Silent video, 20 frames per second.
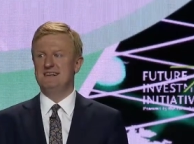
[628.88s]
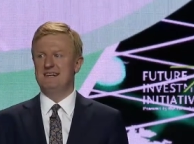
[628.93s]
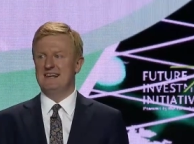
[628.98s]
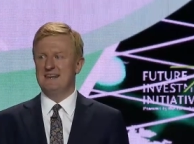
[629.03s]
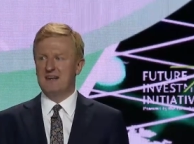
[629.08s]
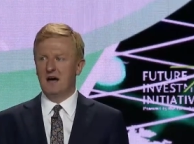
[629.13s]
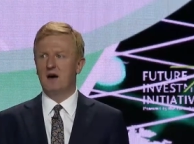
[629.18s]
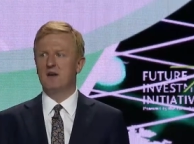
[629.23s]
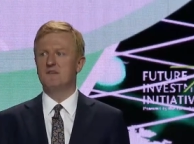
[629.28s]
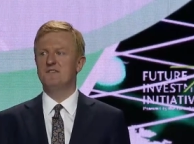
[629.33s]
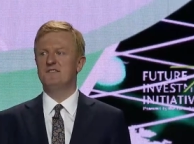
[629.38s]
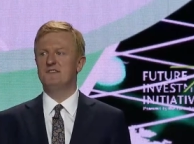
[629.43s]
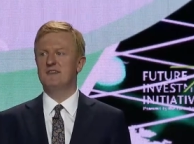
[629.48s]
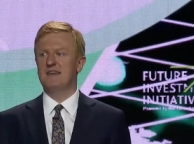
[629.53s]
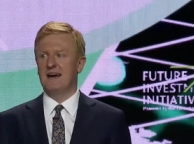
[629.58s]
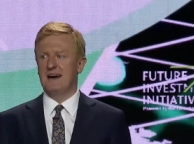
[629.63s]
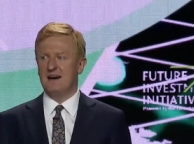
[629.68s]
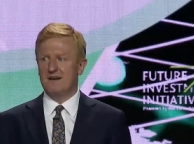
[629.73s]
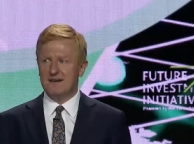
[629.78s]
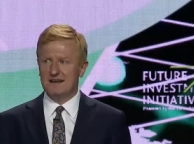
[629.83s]
enhancing
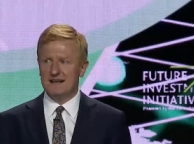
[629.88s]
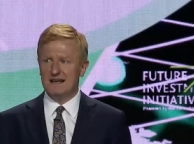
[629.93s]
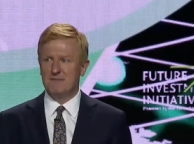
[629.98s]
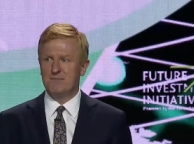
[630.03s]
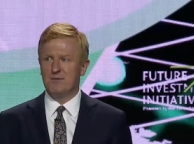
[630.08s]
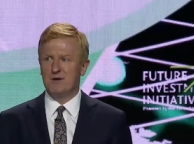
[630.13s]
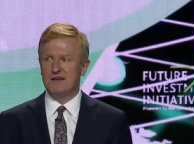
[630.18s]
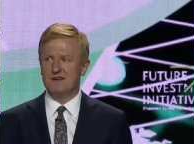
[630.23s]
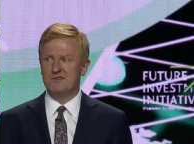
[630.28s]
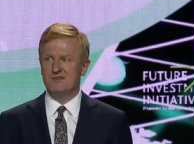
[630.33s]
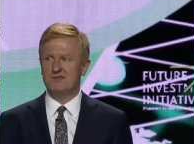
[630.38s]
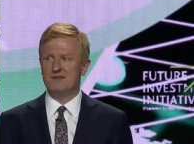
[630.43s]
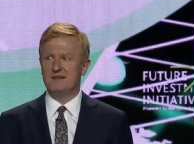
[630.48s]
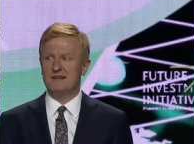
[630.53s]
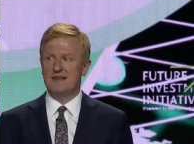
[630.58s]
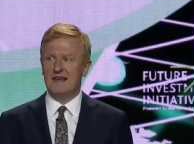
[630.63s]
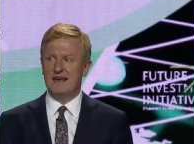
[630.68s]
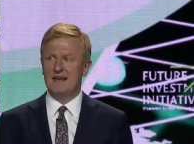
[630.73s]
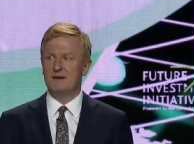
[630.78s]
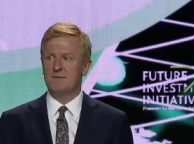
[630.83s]
our collaboration
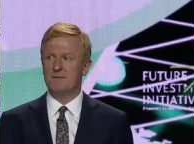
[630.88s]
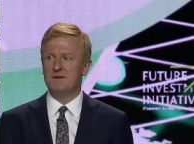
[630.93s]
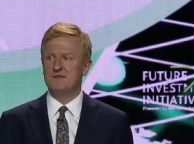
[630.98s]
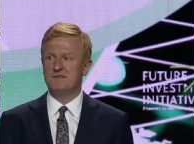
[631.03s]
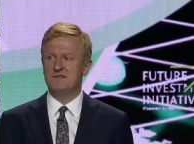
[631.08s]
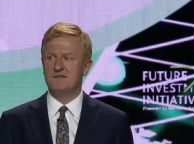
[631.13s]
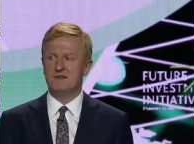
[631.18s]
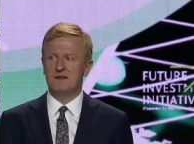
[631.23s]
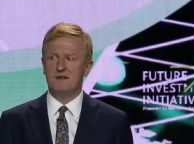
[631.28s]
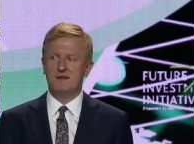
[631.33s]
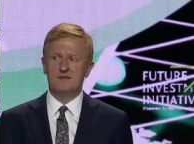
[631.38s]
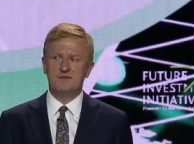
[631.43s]
in elements